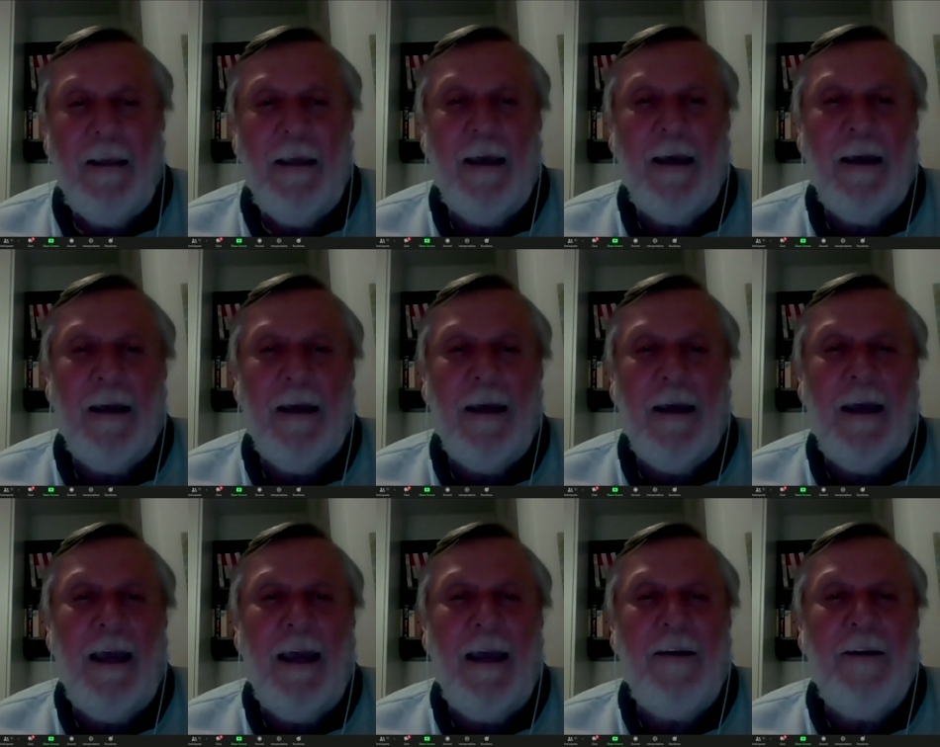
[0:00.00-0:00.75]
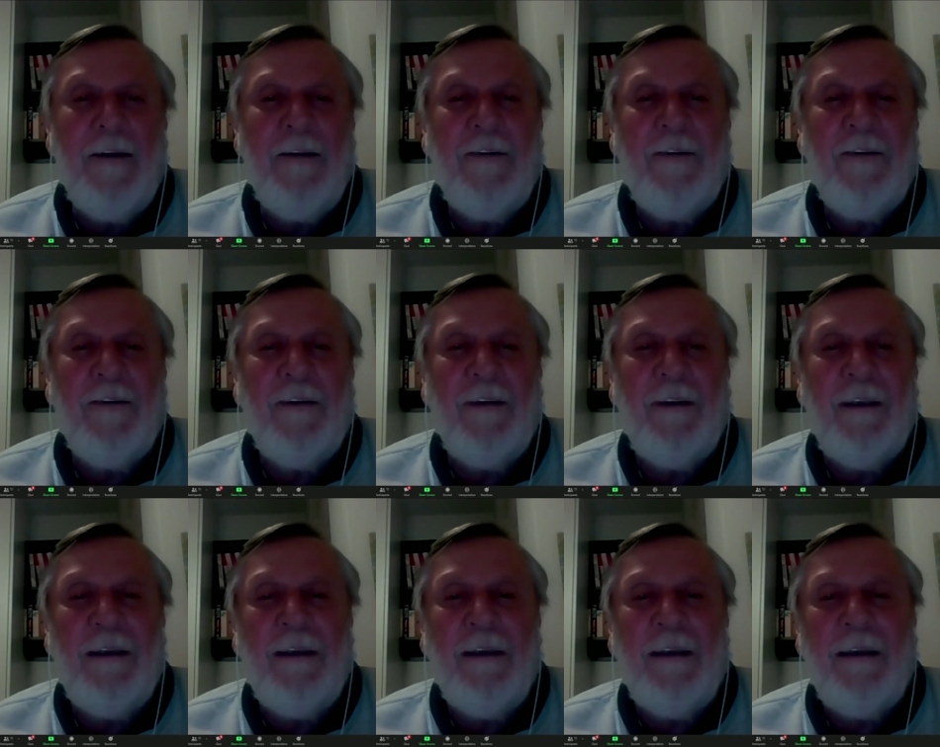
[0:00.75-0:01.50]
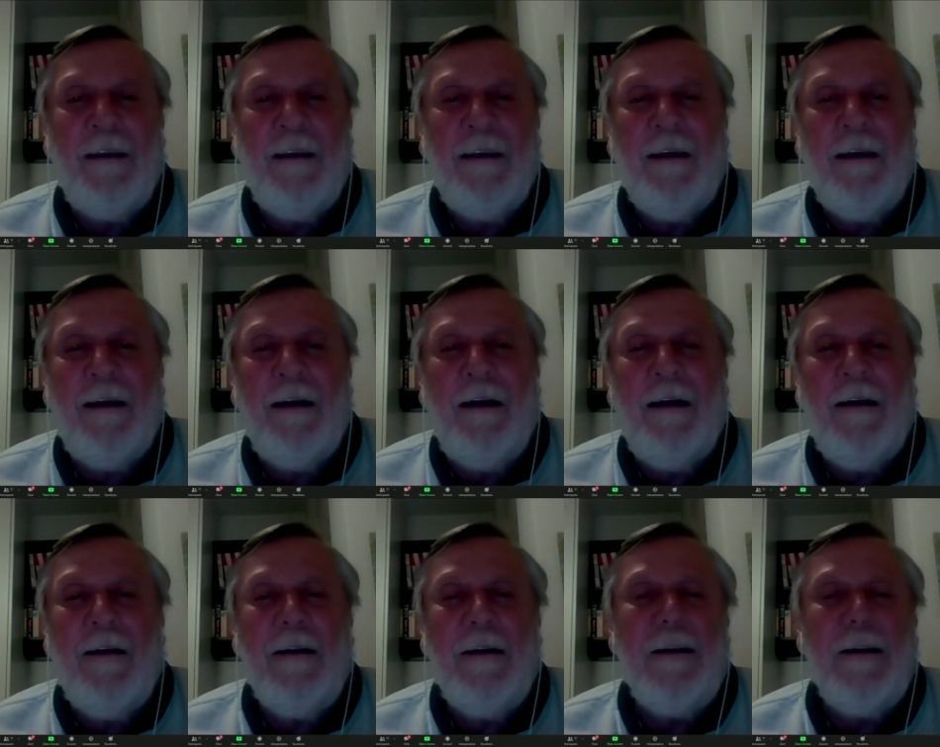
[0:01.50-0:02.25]
Uh, and uh,
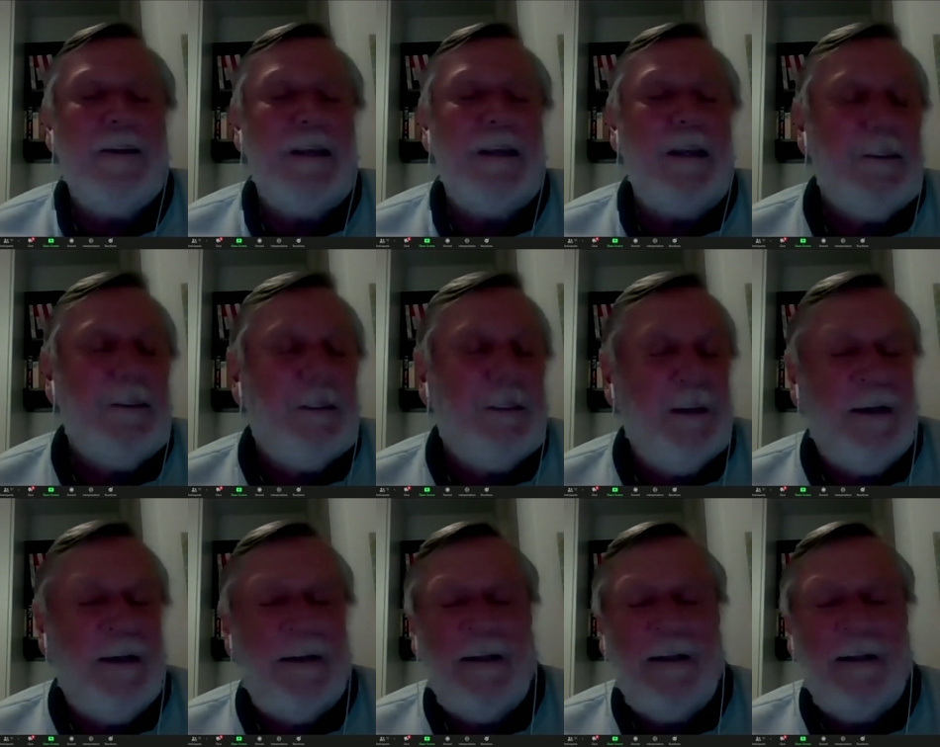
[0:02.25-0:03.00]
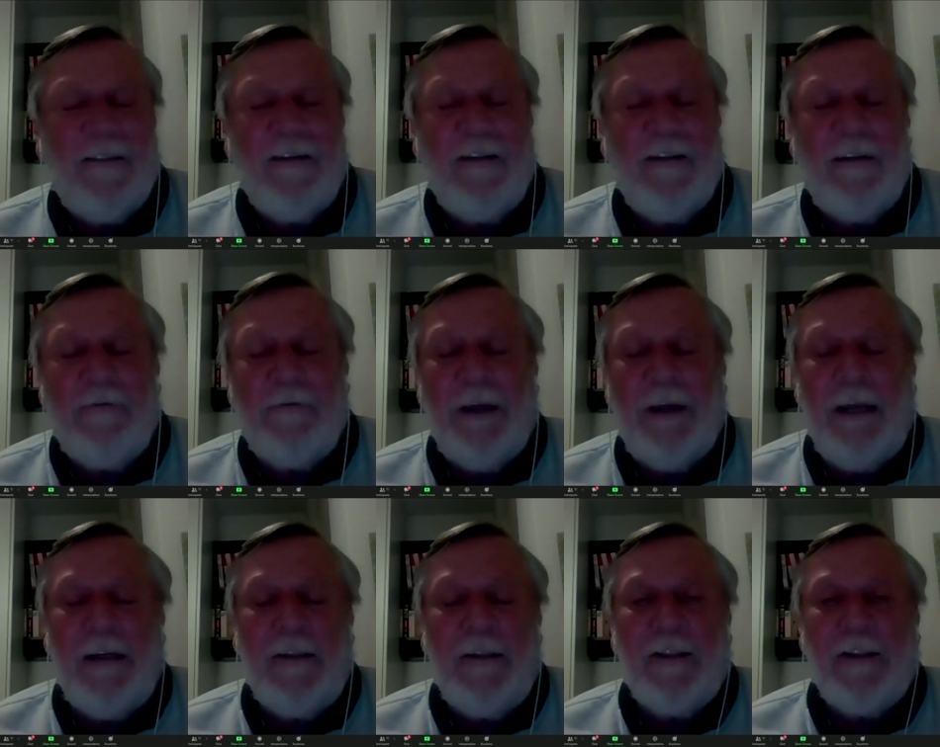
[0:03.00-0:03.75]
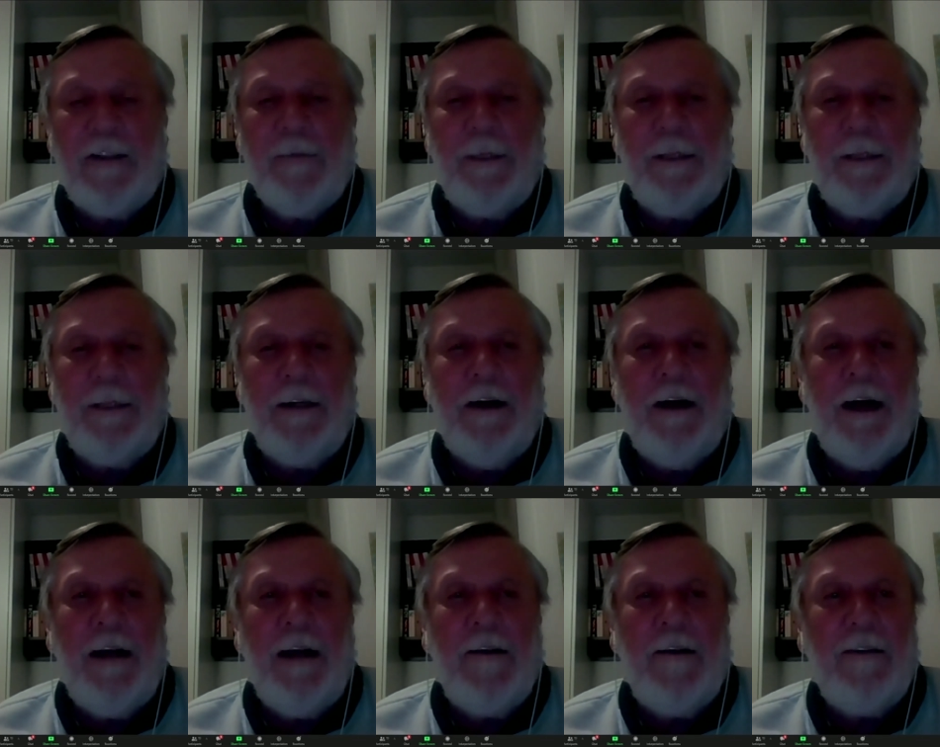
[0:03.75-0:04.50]
it's it's an advantage to be an
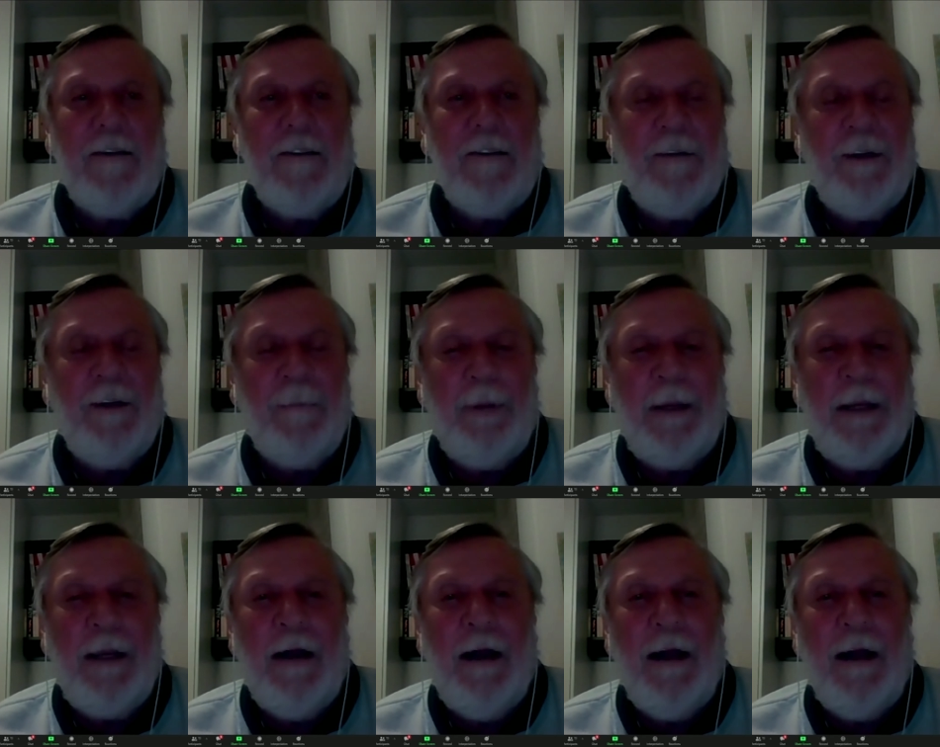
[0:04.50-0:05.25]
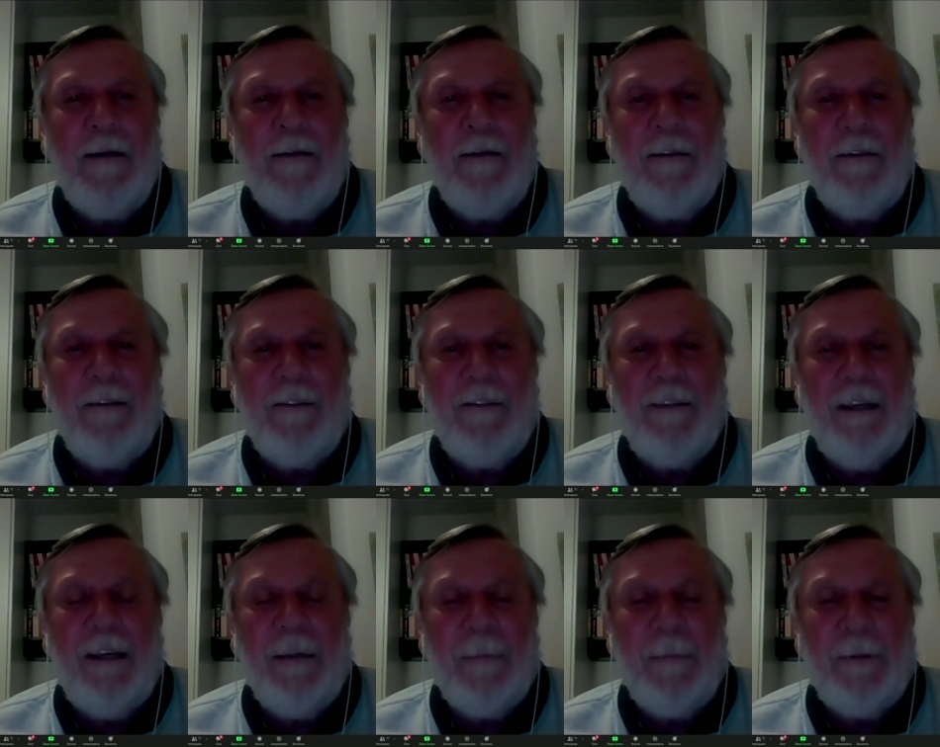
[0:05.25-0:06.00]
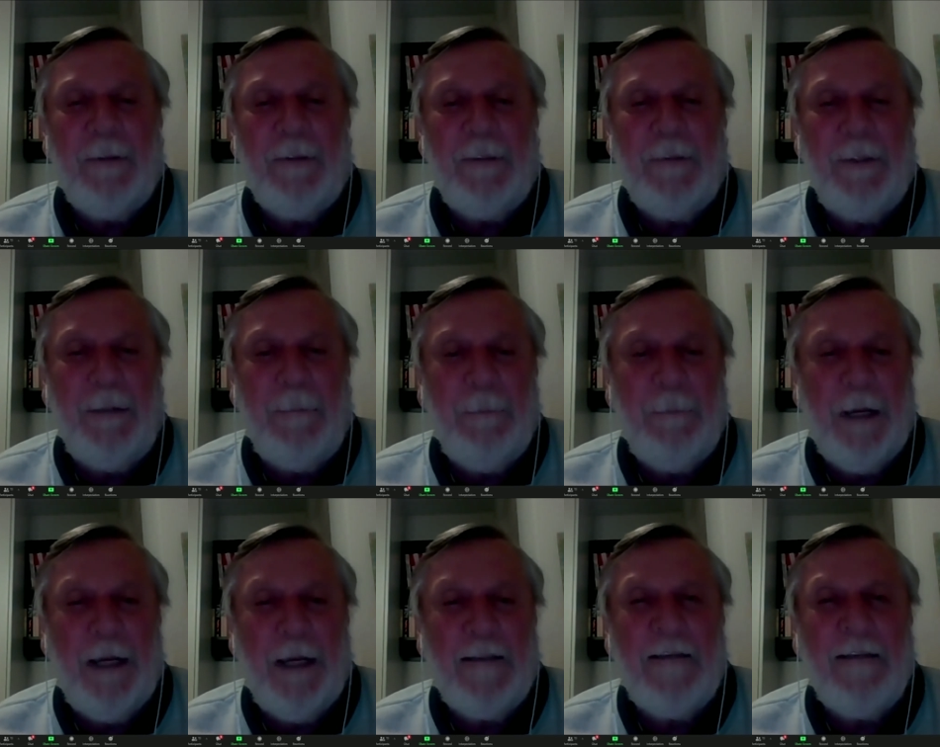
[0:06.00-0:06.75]
island, even a big island in the South Pacific,
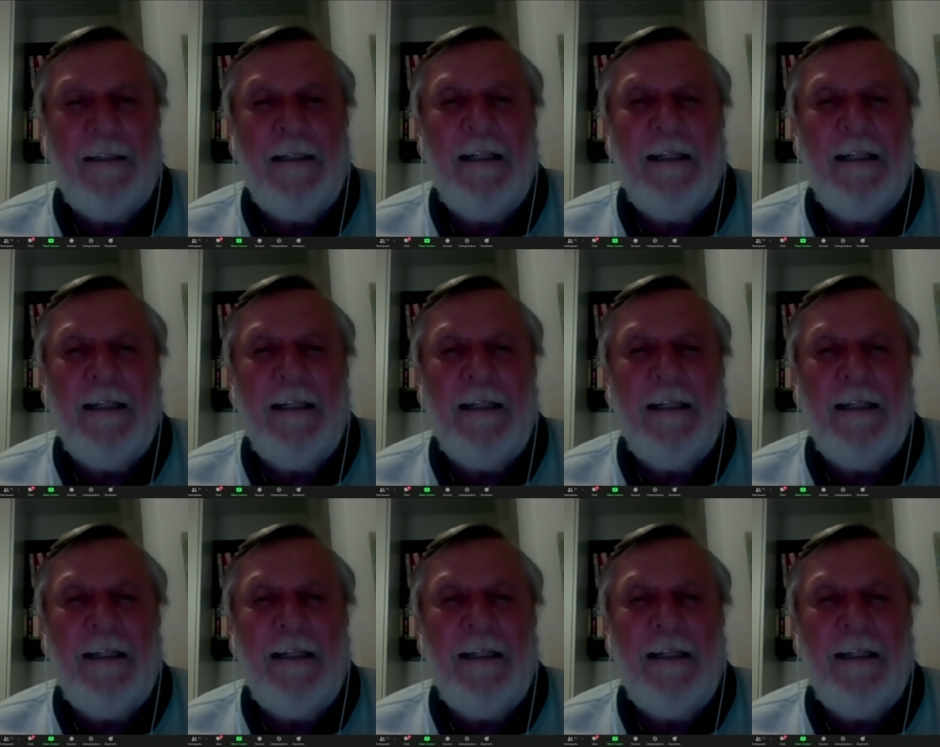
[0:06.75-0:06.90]
but